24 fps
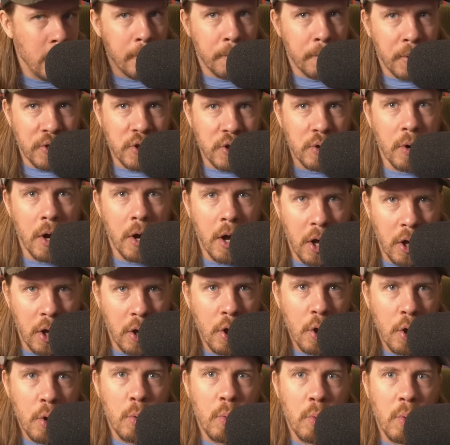but they're all
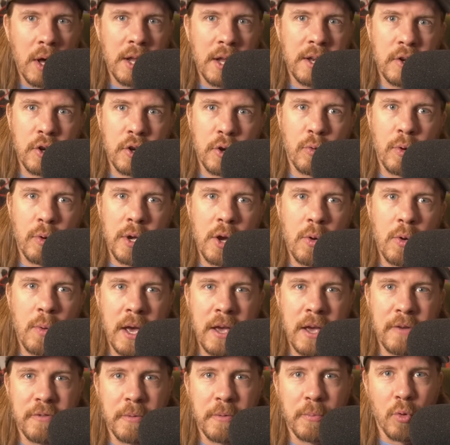1 degree
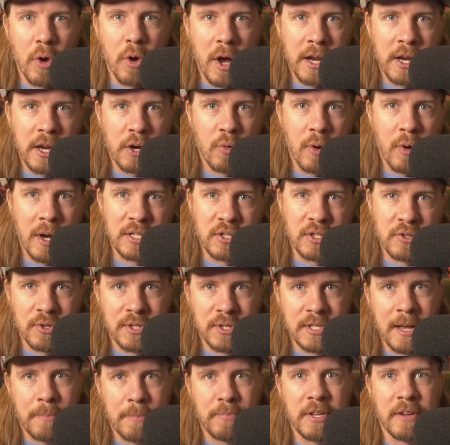away from Rotting Christ or
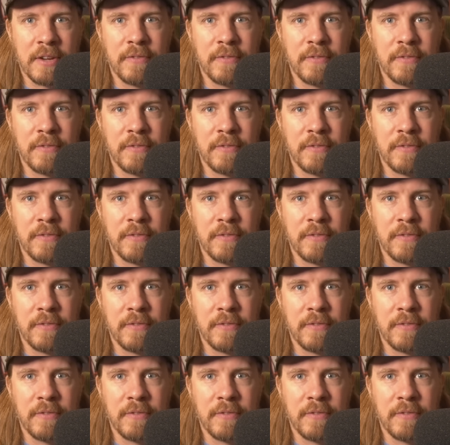Septic